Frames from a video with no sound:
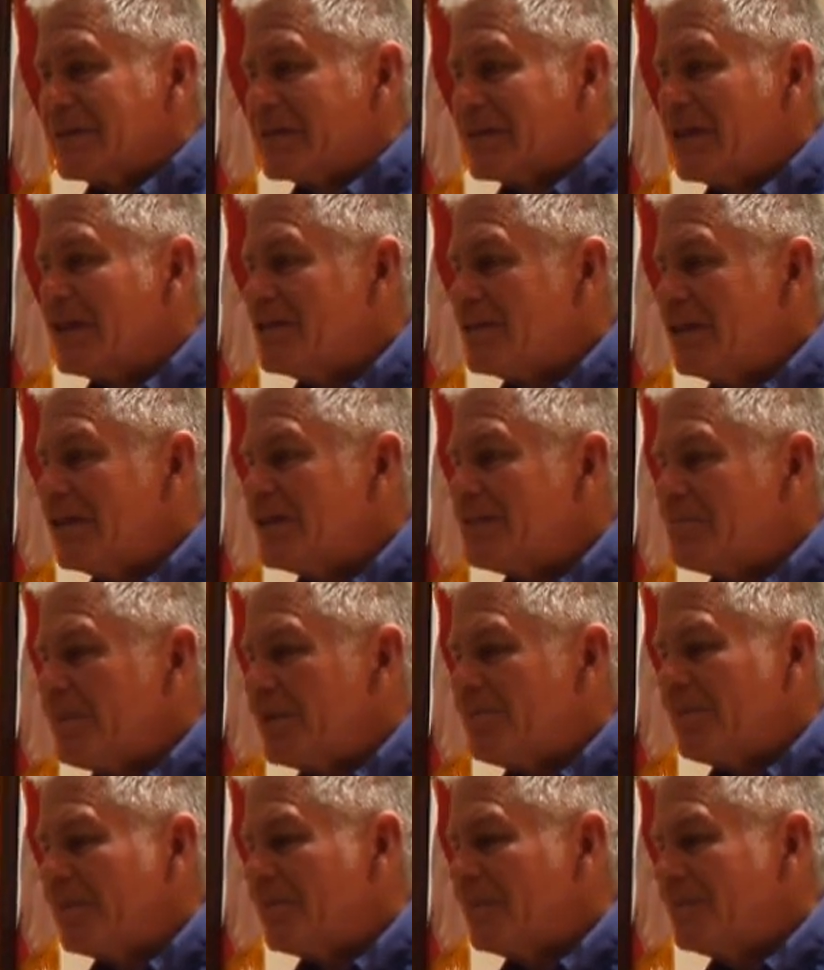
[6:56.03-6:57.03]
these
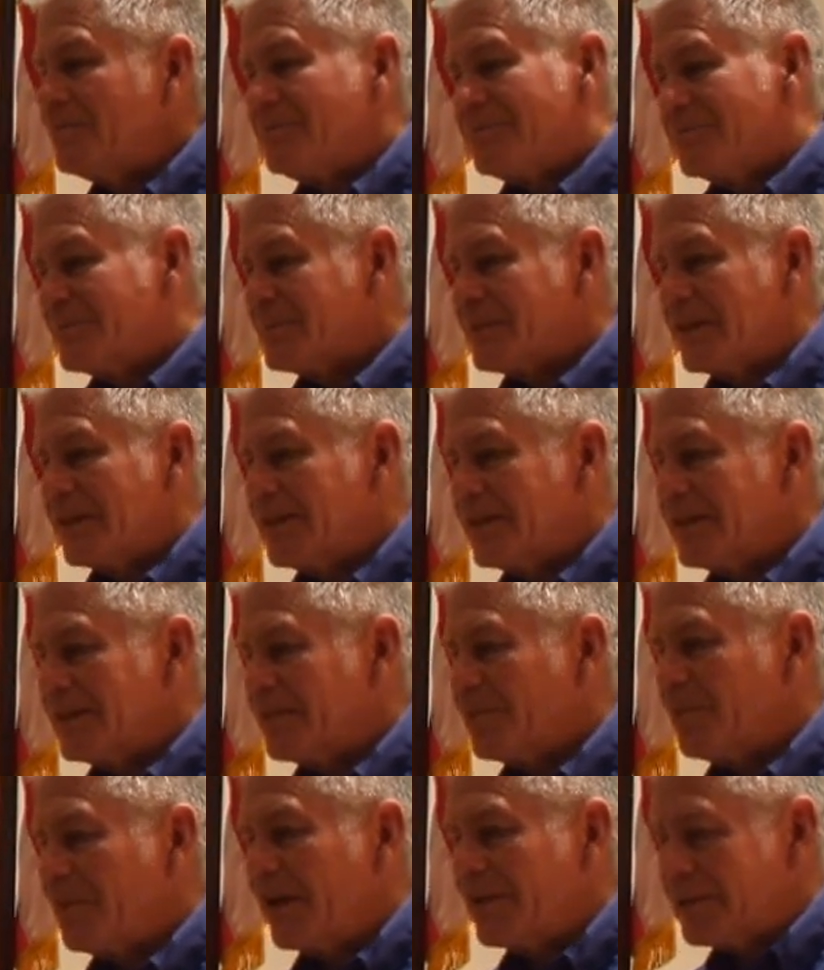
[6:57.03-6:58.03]
people
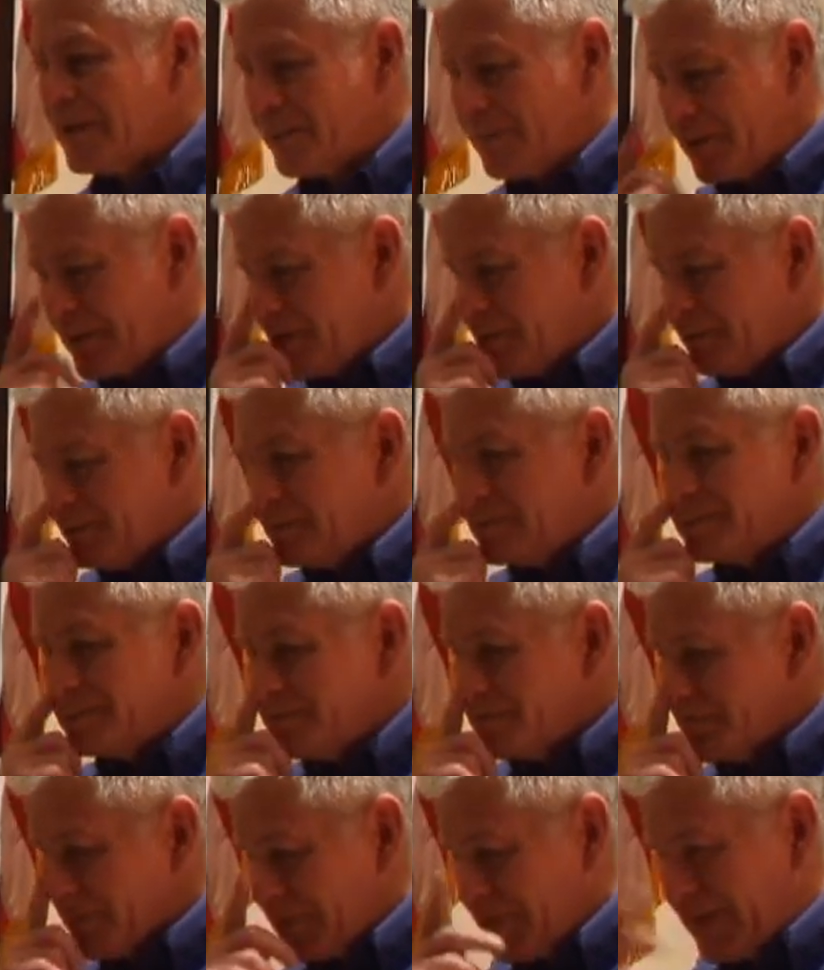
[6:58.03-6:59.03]
wound up as,
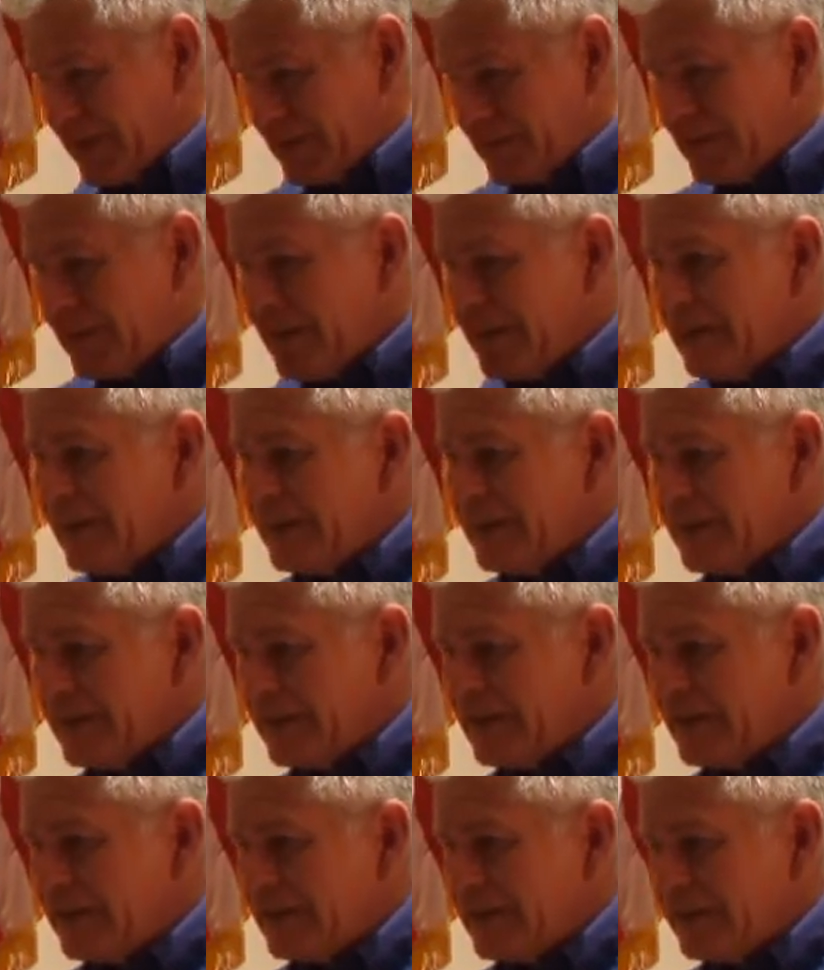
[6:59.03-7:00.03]
well,
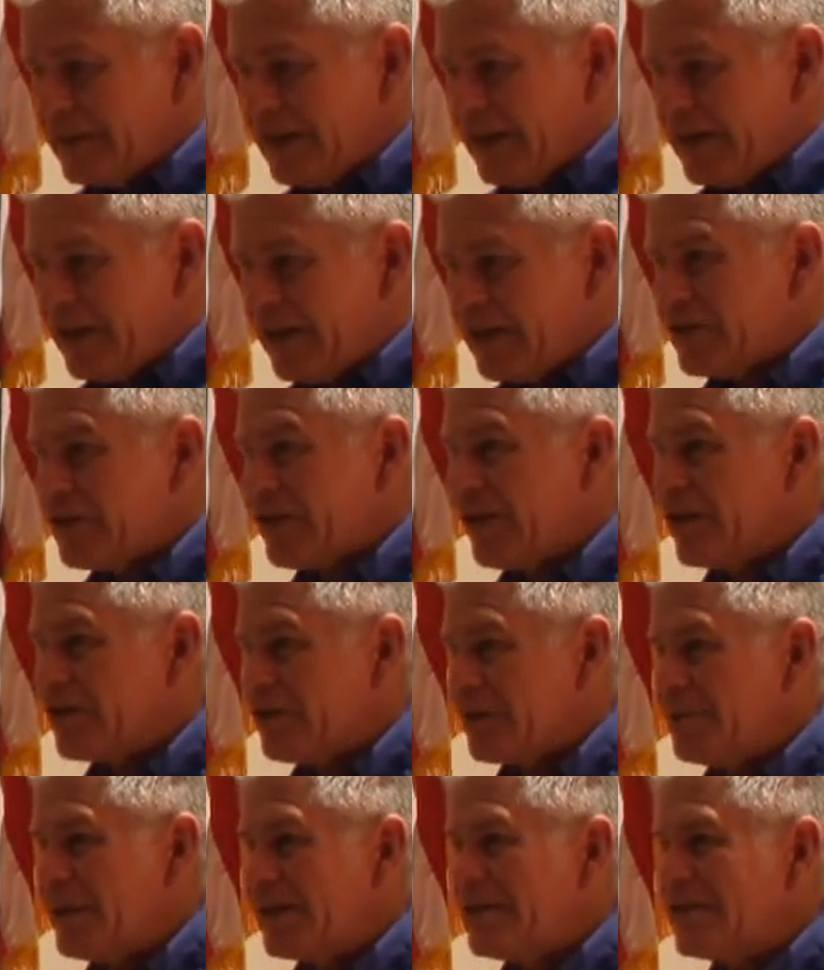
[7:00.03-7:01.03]
I should
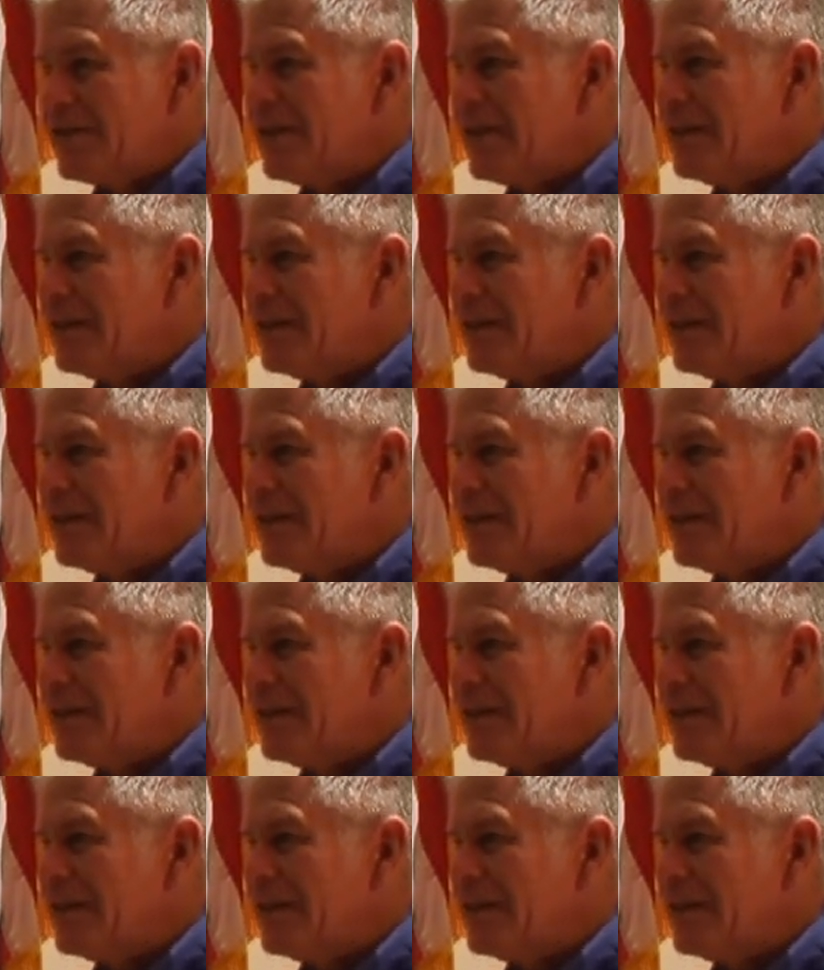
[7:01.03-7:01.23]
also mention